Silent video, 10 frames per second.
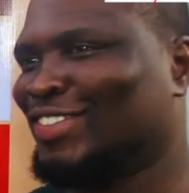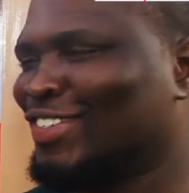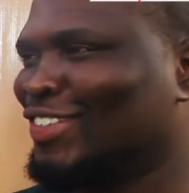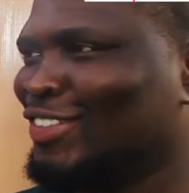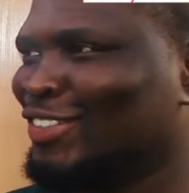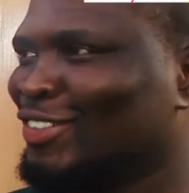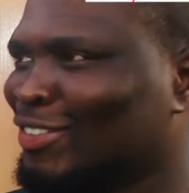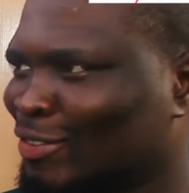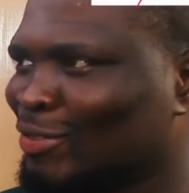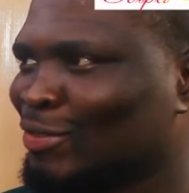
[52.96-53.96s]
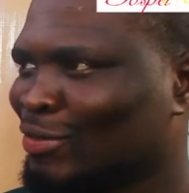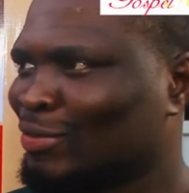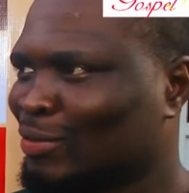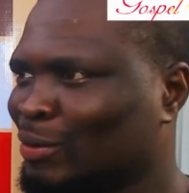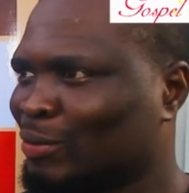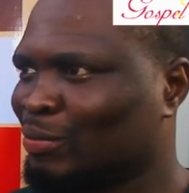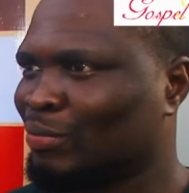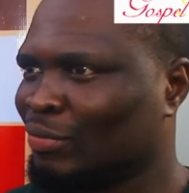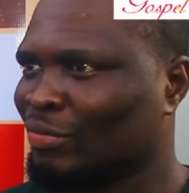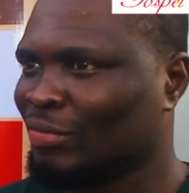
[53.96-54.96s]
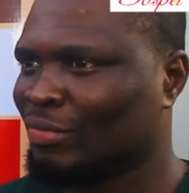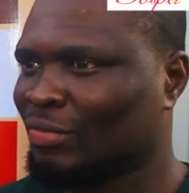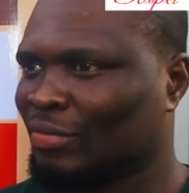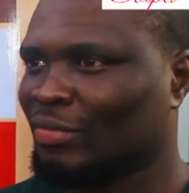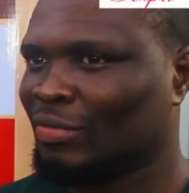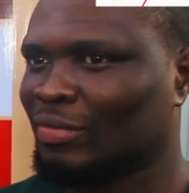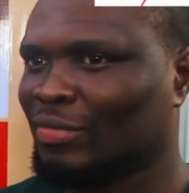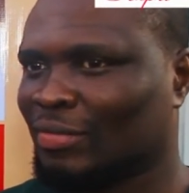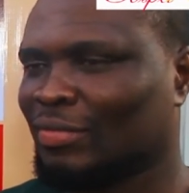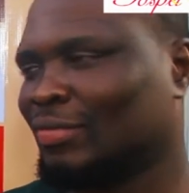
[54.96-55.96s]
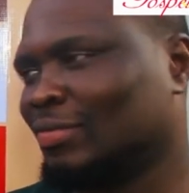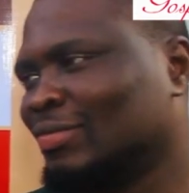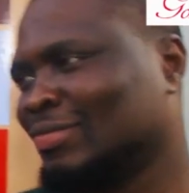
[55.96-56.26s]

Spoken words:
This person isn't speaking.